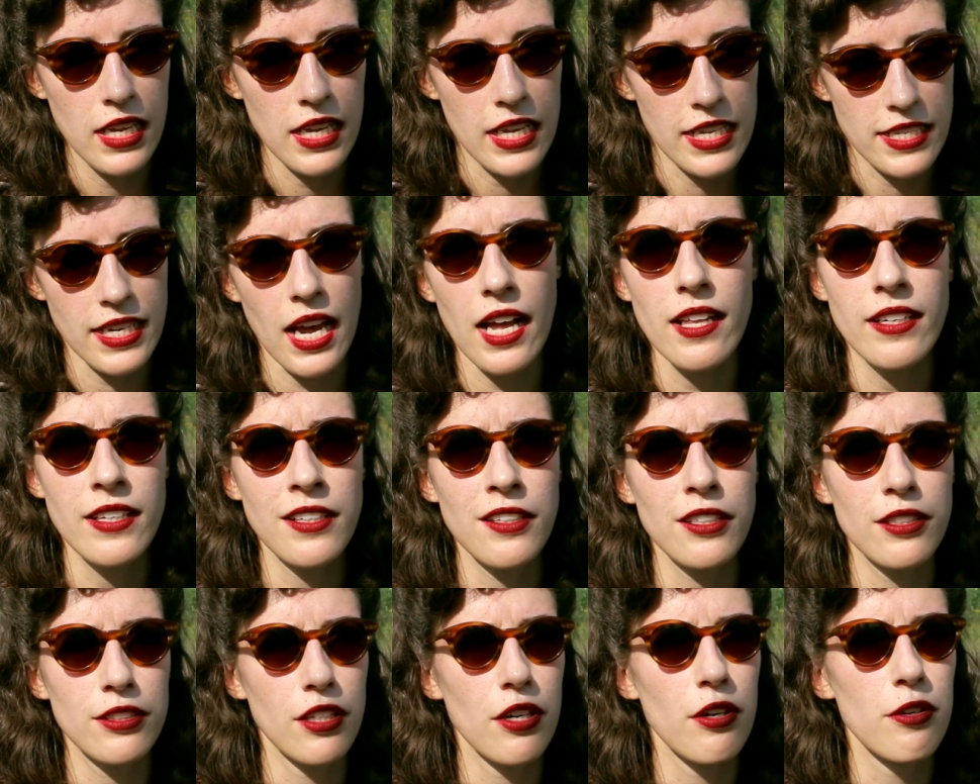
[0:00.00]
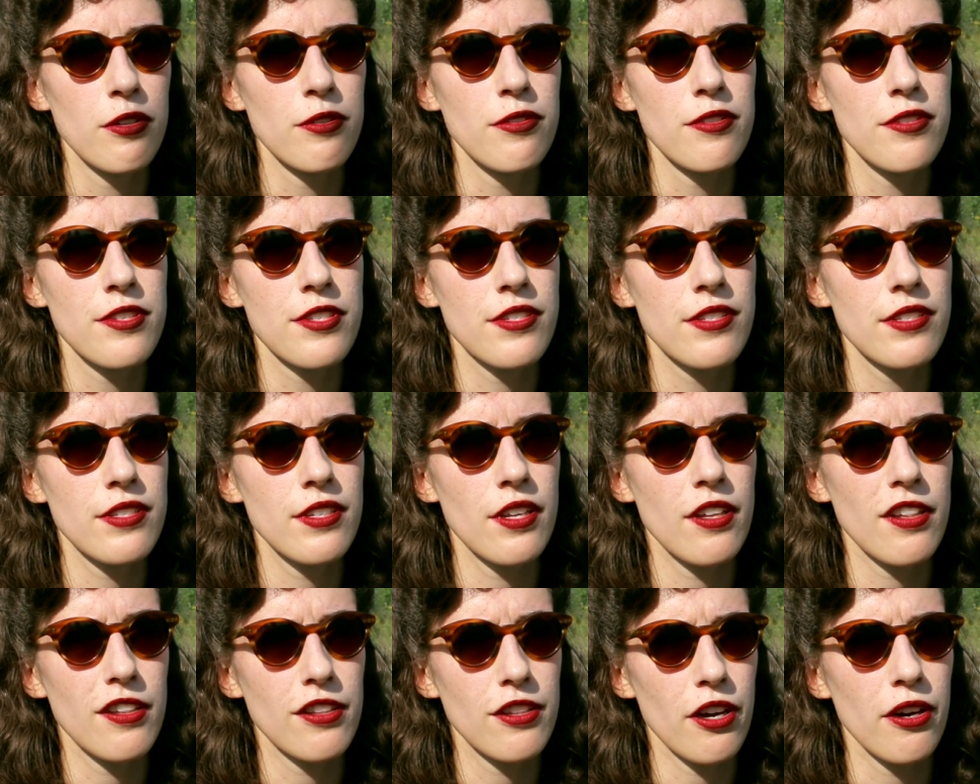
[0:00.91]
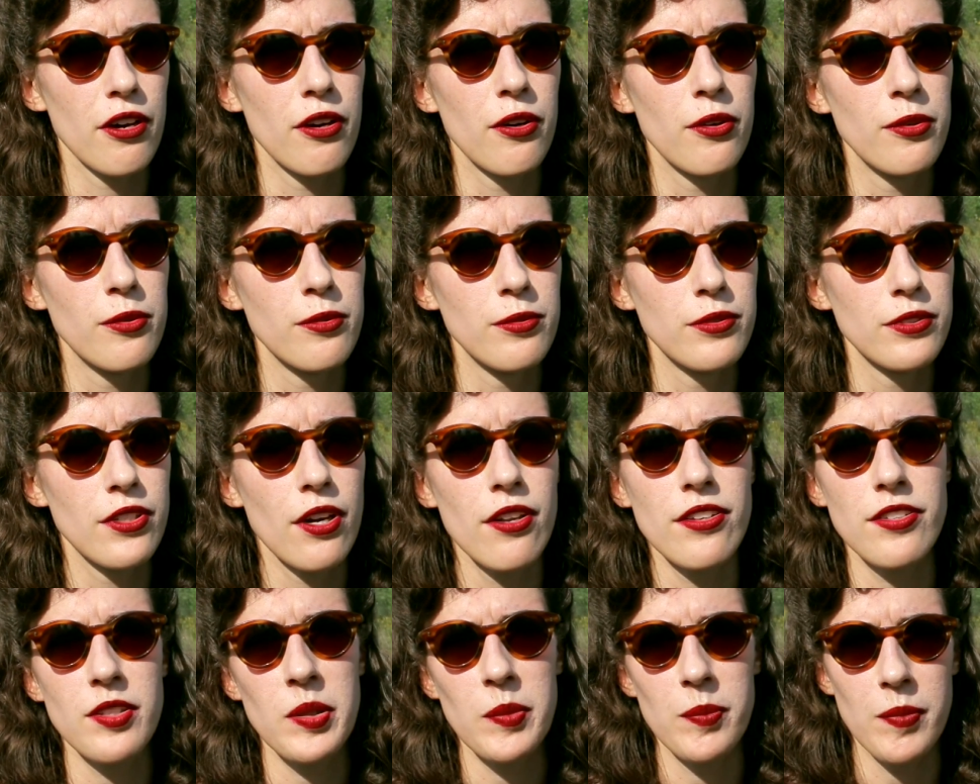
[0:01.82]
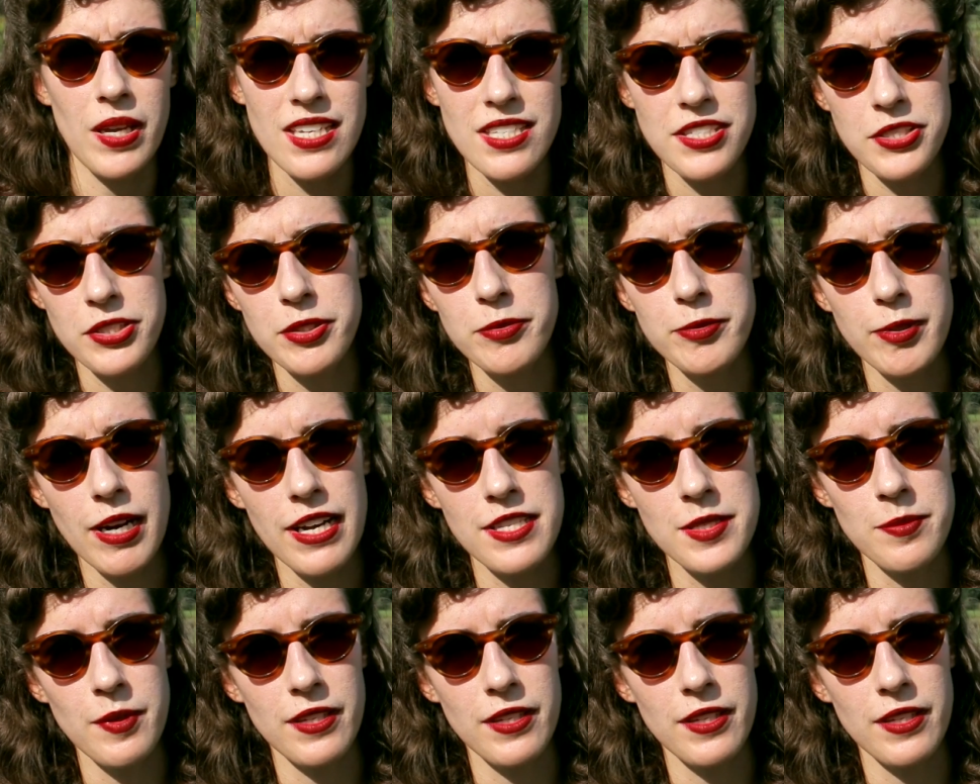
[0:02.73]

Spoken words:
Italian clothes, though not the mainstream ones,